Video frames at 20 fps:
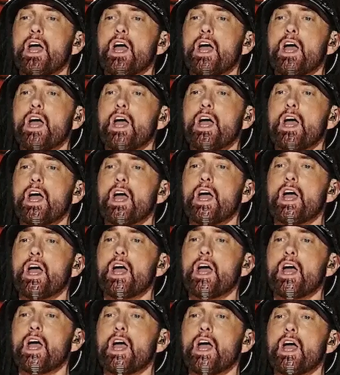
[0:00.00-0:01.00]
Snoop
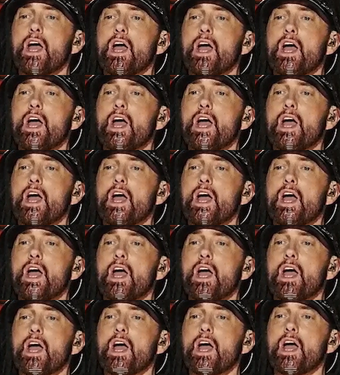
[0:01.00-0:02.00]
Dogg,
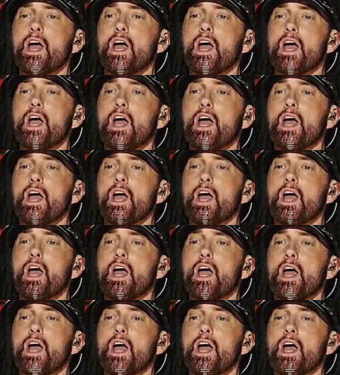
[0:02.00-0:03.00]
0 Grammys.
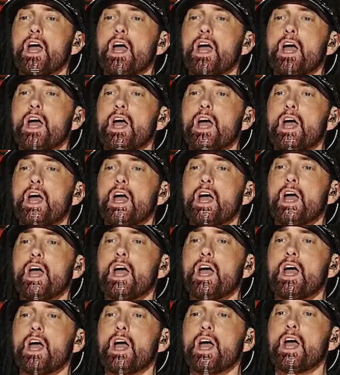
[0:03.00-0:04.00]
Tupac,
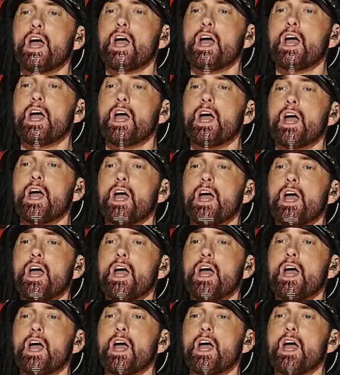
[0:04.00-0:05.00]
0
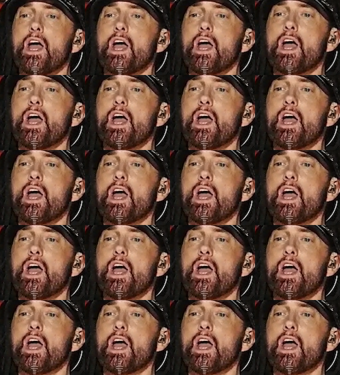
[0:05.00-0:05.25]
Grammys.